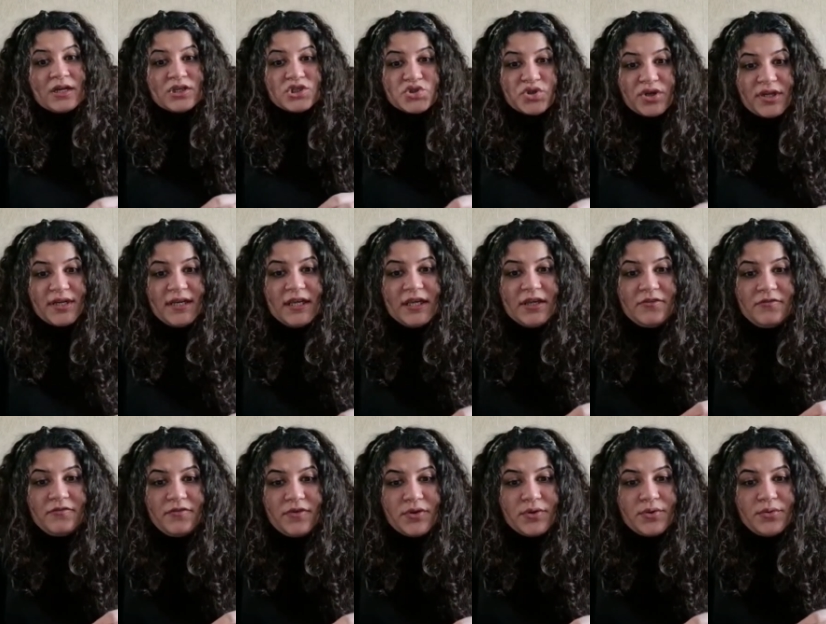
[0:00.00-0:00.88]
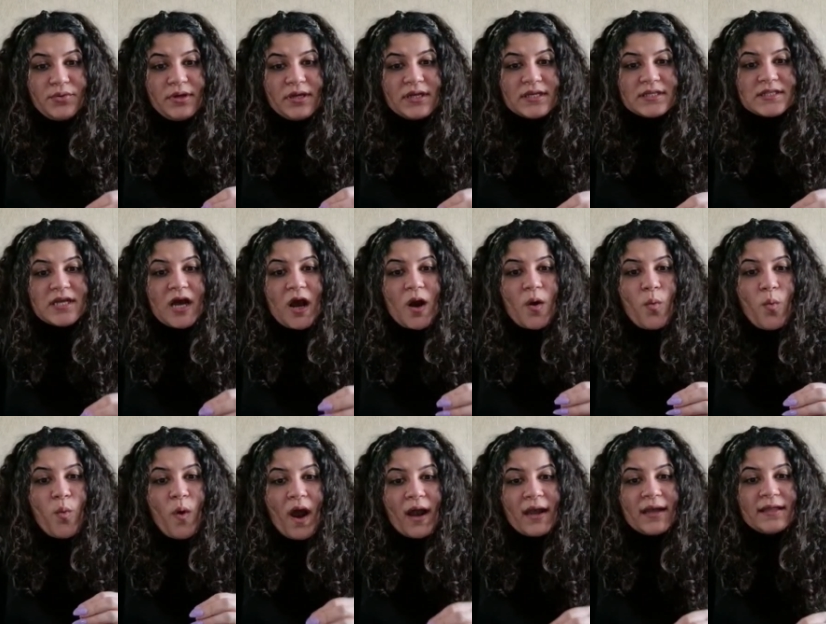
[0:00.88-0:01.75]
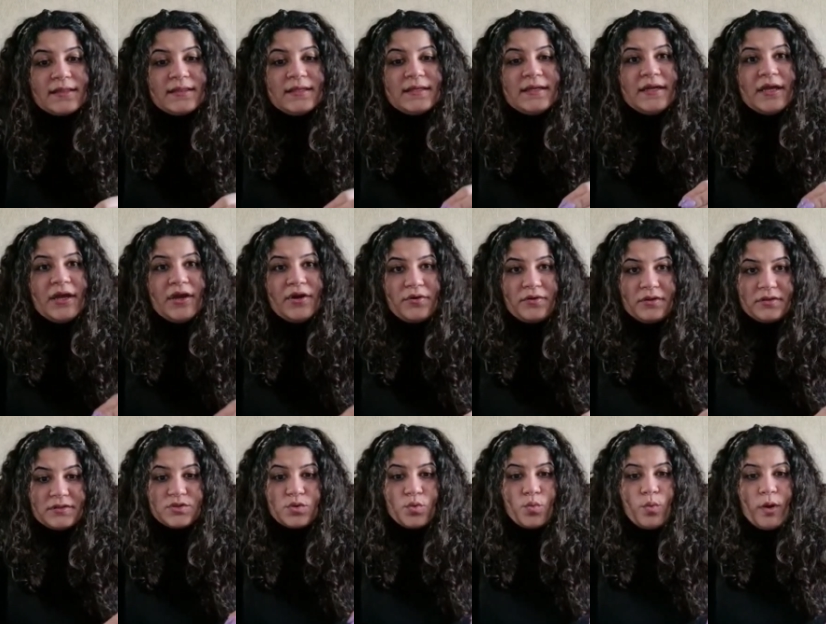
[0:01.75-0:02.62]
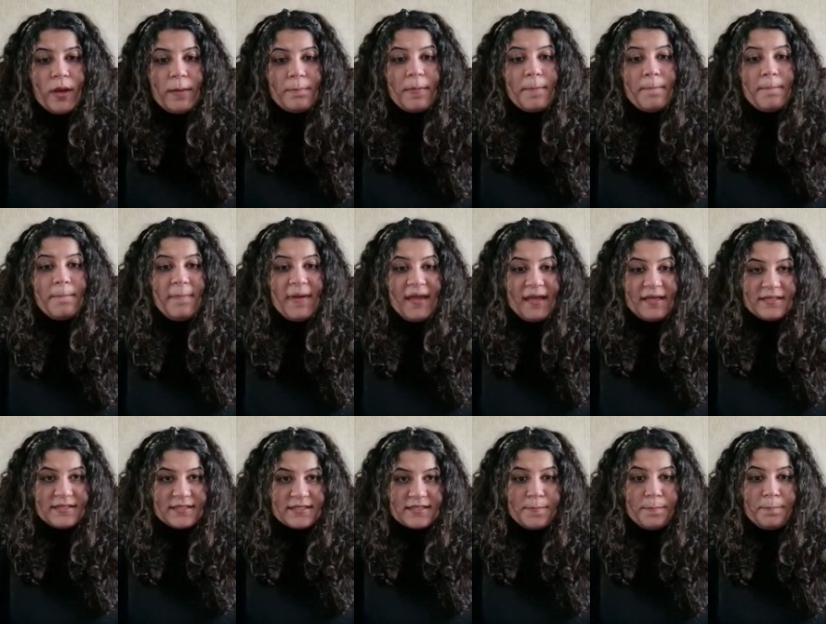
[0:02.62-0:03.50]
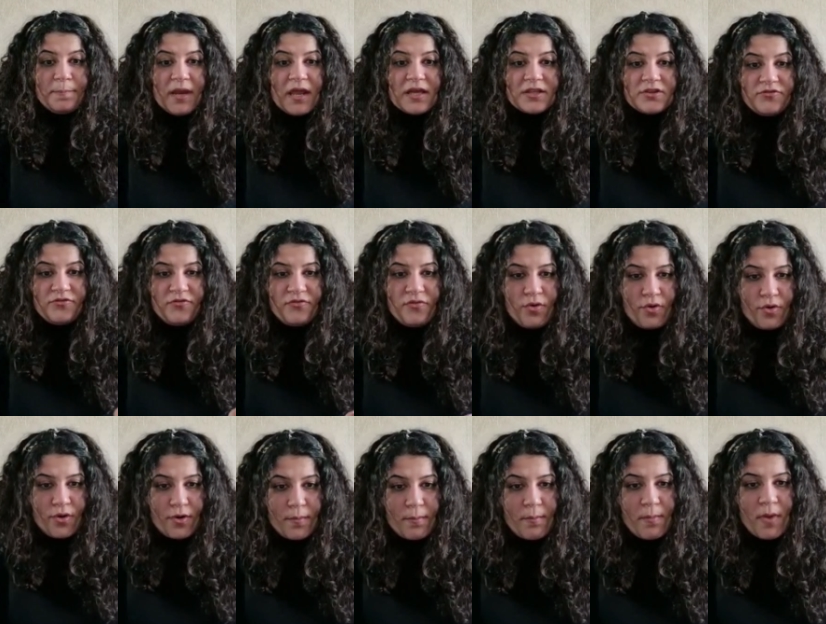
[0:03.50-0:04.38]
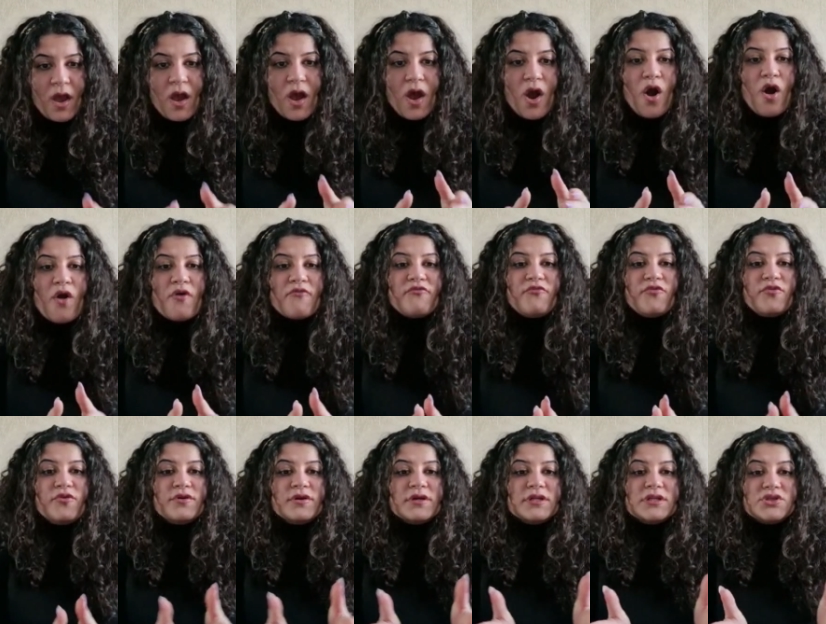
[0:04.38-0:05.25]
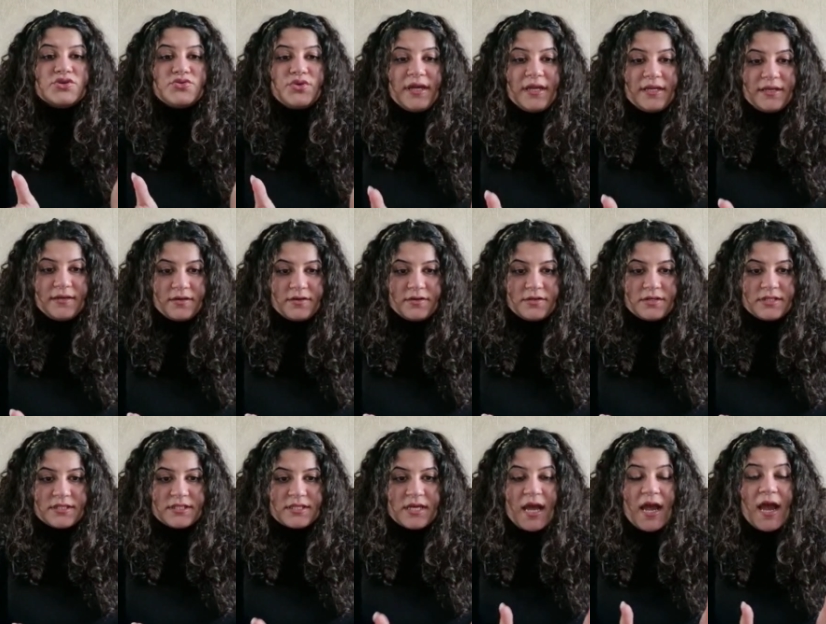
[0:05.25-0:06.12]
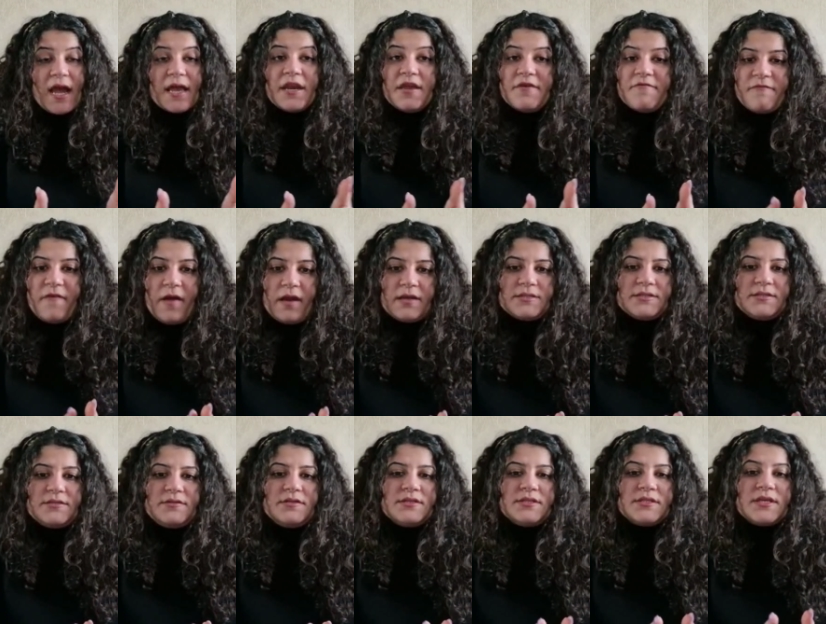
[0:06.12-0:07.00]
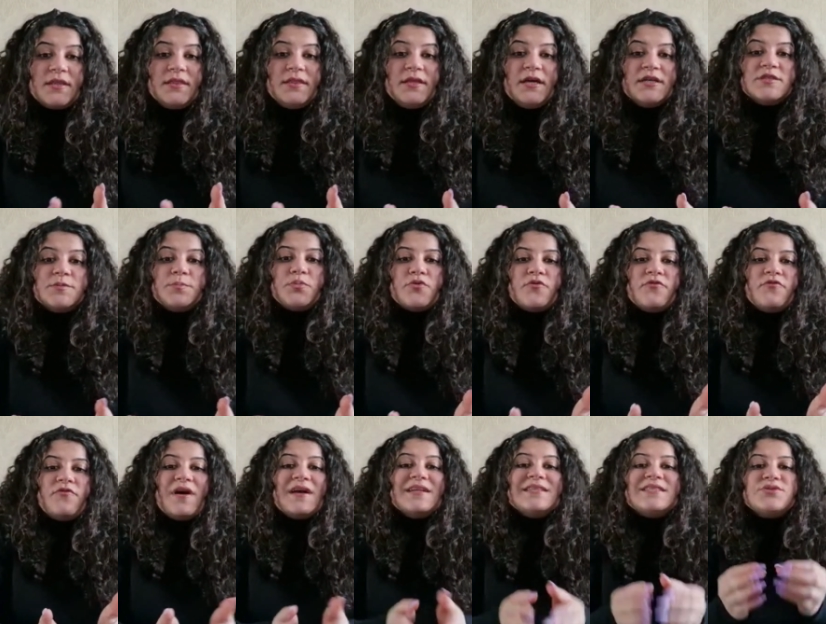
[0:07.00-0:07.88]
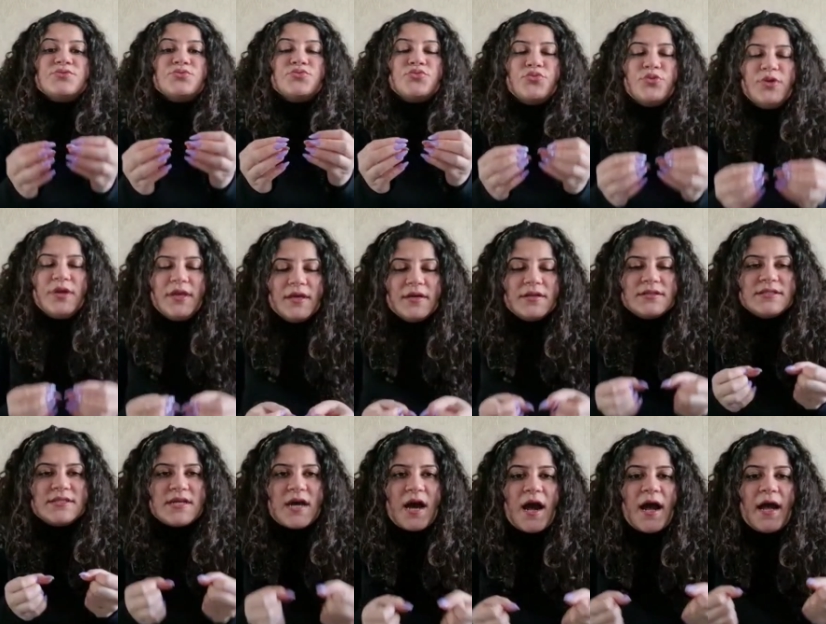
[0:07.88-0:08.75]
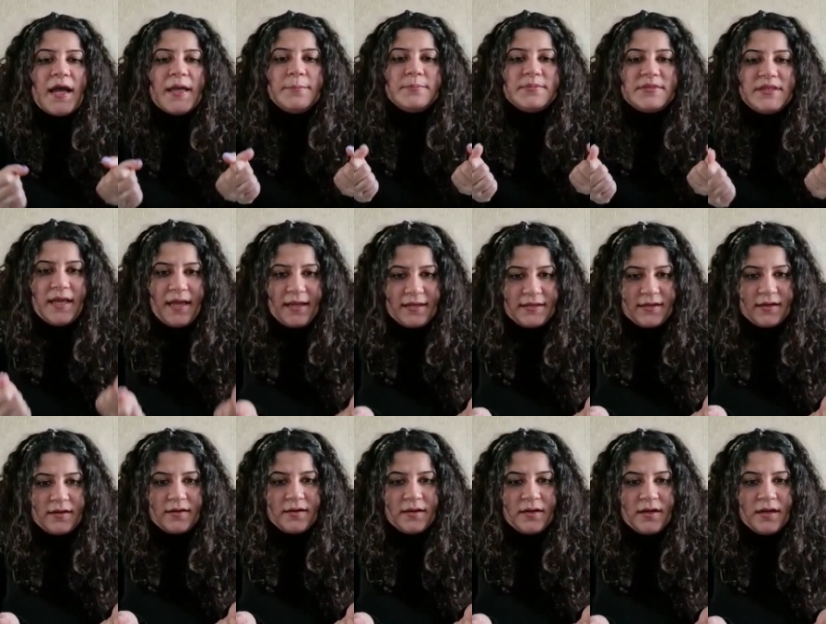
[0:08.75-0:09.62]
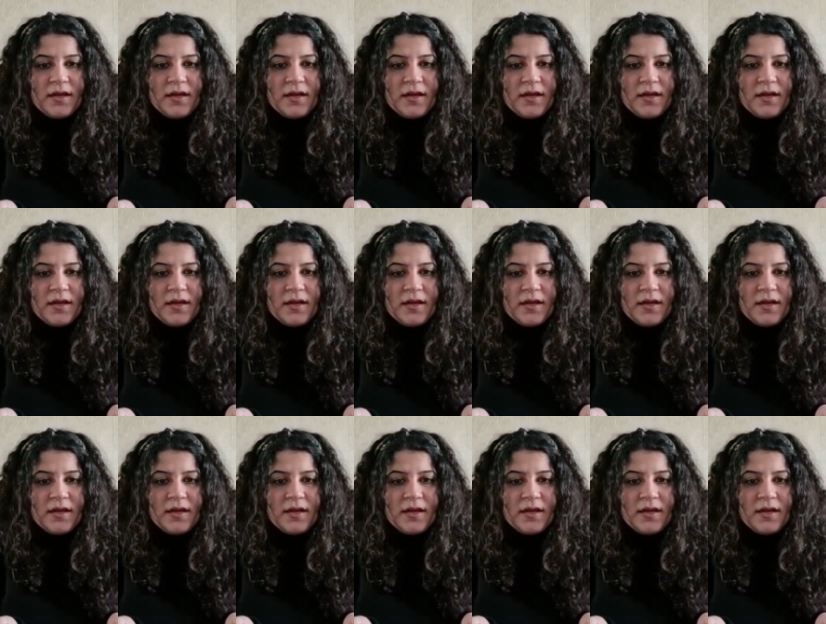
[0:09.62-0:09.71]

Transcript: TradingView is a widely held web-based platform for traders and investors that provides real-time data,